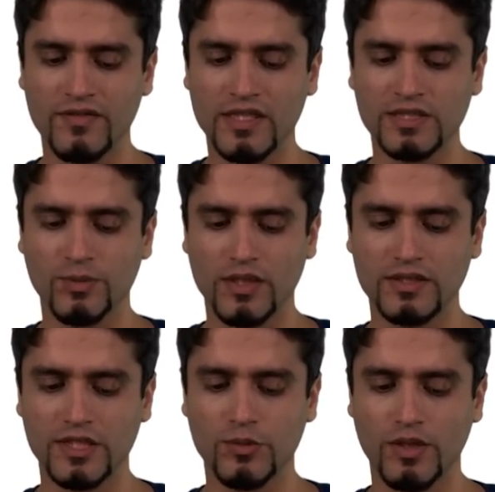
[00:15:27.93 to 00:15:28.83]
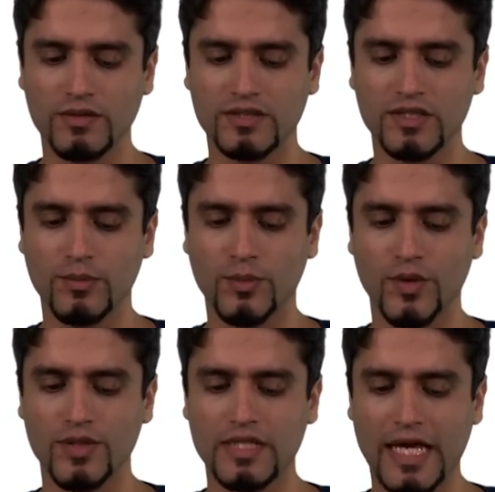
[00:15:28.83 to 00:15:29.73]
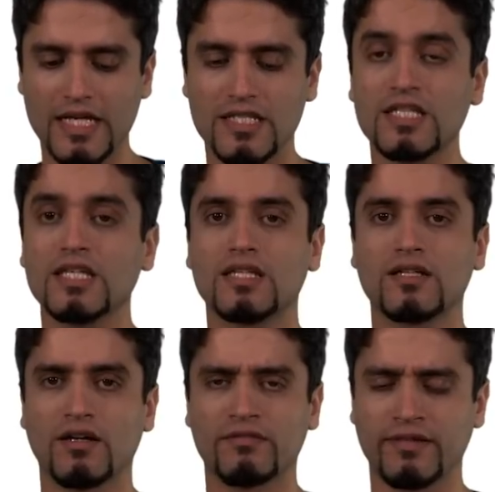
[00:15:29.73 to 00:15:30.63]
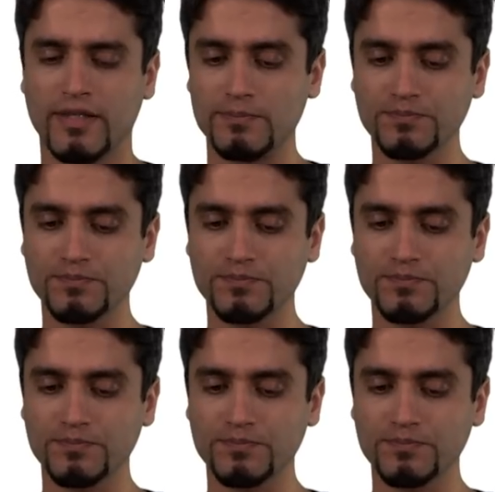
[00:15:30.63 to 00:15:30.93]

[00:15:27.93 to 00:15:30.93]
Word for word: This one is equal to zero point one eight roughly.